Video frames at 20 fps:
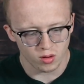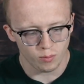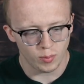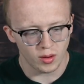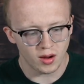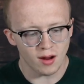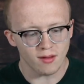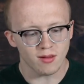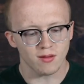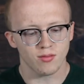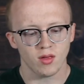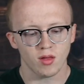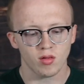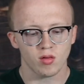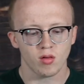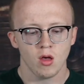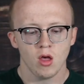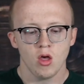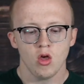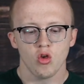Because of
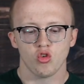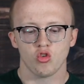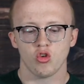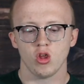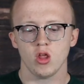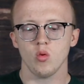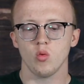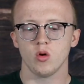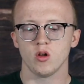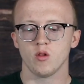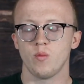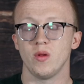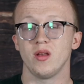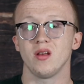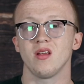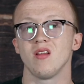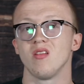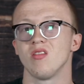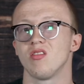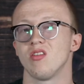this, she would have been
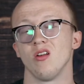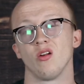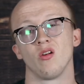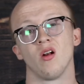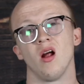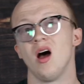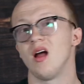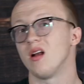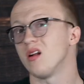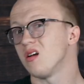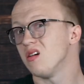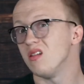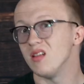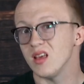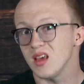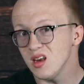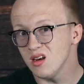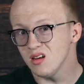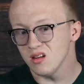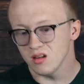considered
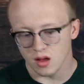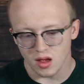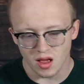unclean.